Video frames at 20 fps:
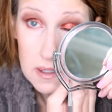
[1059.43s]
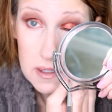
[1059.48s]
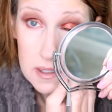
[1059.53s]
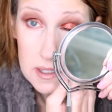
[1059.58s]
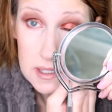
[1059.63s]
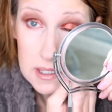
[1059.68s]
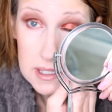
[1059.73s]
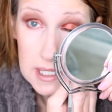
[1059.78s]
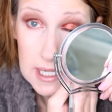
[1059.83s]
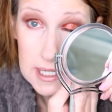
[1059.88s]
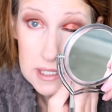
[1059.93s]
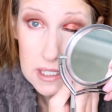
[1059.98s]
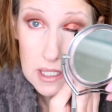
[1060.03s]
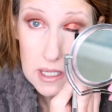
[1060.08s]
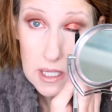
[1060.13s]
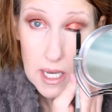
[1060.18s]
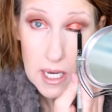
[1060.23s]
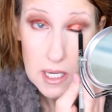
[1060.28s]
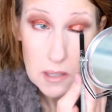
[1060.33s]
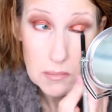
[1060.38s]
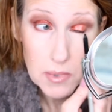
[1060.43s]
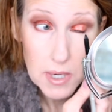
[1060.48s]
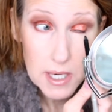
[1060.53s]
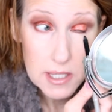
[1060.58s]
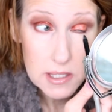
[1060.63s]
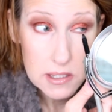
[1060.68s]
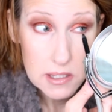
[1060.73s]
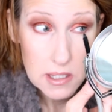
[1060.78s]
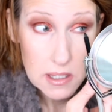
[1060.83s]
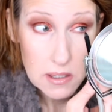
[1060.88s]
This takes a lot of
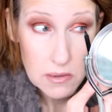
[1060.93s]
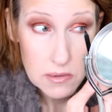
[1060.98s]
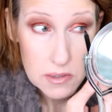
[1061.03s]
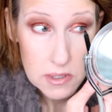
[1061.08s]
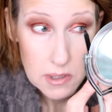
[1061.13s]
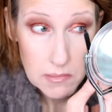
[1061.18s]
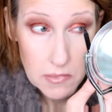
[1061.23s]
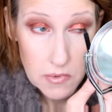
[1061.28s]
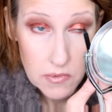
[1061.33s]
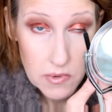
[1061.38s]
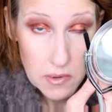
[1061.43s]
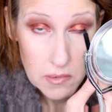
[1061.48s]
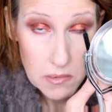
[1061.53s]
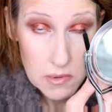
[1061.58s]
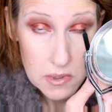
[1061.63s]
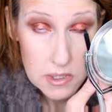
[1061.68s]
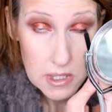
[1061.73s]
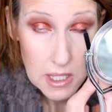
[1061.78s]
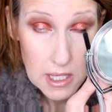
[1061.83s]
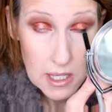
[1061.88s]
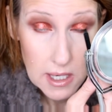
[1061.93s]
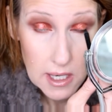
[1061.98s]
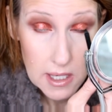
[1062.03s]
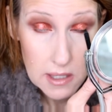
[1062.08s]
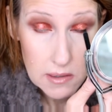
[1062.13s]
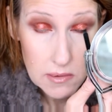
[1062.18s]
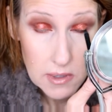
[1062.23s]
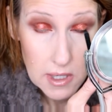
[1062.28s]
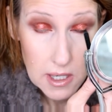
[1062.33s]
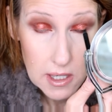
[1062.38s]
practice. I know some of you were saying, I
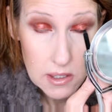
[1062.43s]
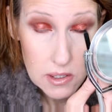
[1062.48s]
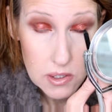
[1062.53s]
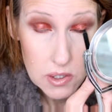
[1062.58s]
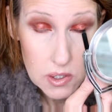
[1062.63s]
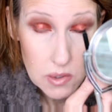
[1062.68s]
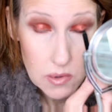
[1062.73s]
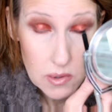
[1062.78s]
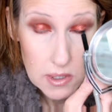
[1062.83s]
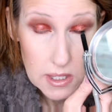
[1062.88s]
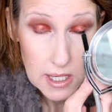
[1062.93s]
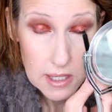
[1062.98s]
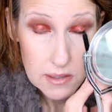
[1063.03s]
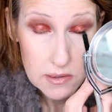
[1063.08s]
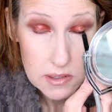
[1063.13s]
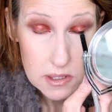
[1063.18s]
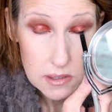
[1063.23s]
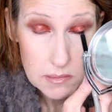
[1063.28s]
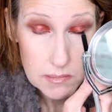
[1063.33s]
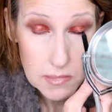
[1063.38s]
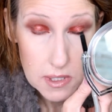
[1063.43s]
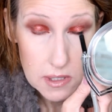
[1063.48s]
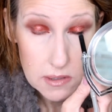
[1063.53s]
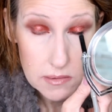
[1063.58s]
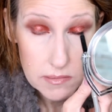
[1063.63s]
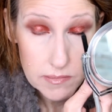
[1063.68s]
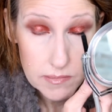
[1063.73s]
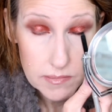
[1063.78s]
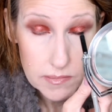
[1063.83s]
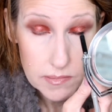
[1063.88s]
don't know how you do it. I just
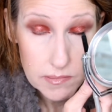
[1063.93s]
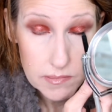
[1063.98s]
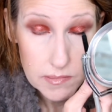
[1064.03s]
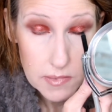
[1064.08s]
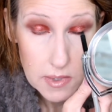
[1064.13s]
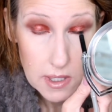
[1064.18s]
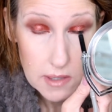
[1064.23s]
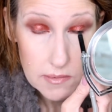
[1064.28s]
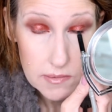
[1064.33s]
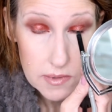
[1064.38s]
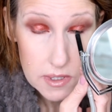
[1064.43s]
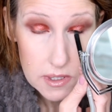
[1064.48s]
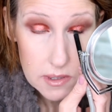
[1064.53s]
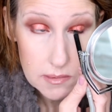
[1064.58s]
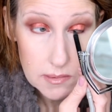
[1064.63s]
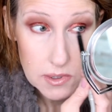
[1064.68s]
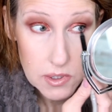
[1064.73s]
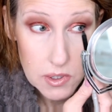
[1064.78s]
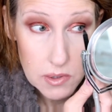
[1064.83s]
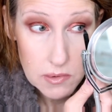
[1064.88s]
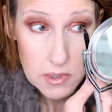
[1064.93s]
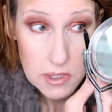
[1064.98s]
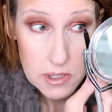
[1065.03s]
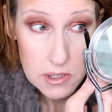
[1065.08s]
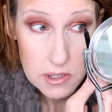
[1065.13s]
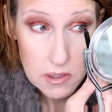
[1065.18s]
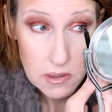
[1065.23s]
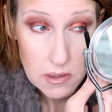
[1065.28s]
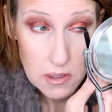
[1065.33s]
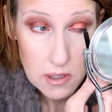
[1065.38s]
been, I've just been doing it
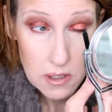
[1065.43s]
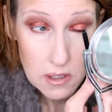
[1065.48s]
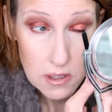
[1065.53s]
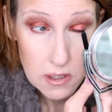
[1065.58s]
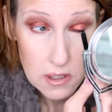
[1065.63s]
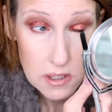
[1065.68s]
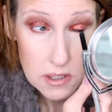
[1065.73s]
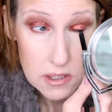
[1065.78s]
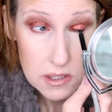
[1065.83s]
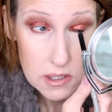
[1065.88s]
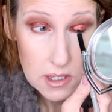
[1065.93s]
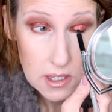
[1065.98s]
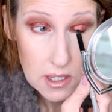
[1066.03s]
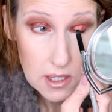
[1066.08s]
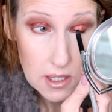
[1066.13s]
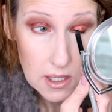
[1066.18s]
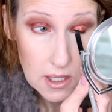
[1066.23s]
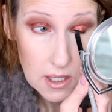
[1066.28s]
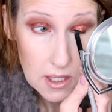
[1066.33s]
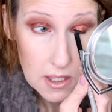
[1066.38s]
so long. It's like,